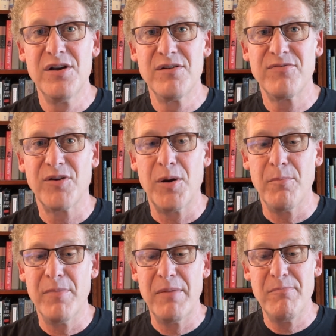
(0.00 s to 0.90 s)

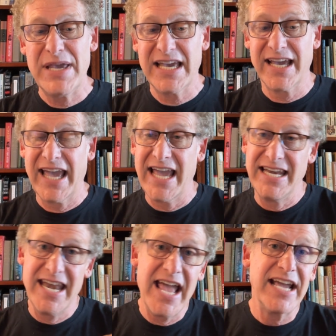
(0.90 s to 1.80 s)
from being a
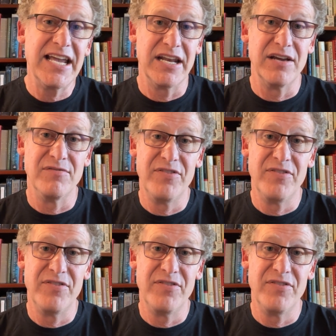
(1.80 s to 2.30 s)
negative